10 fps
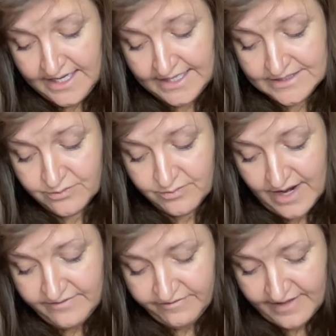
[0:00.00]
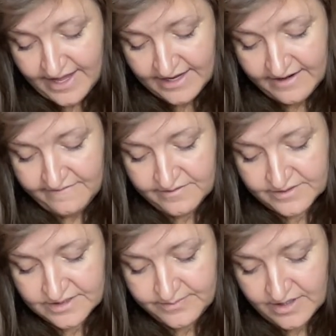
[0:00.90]
It's a red flag if the
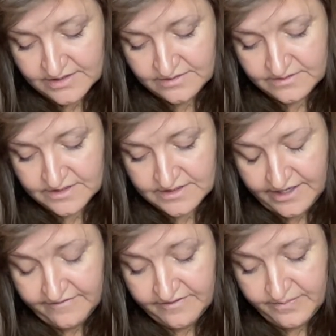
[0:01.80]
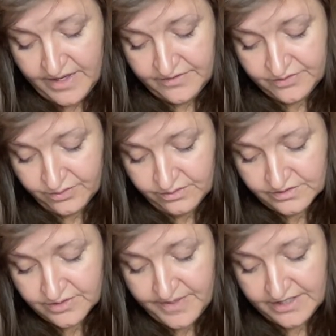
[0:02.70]
response you receive is being told
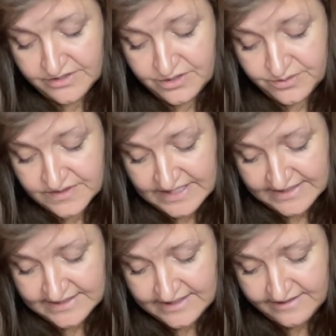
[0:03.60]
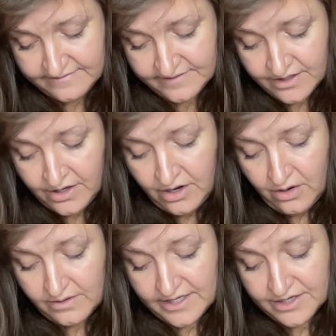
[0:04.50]
you're being too sensitive
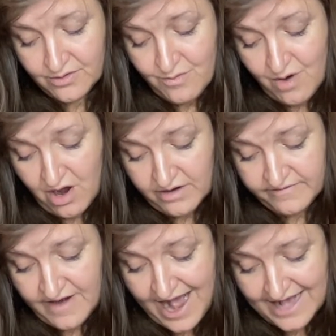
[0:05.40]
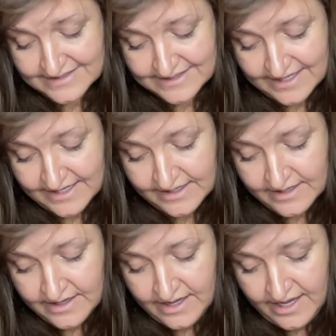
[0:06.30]
or that you're wrong for asking.
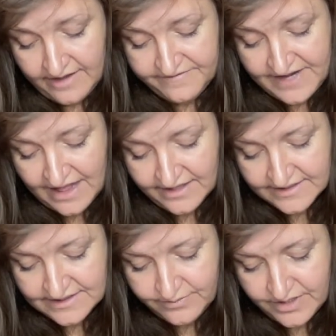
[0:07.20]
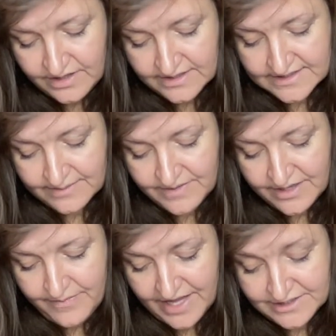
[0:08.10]
If telling someone that
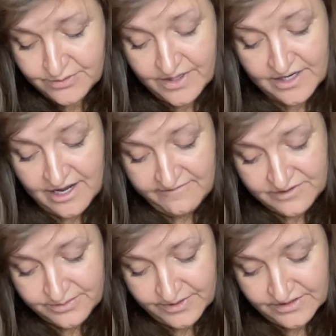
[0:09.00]
something makes you uncomfortable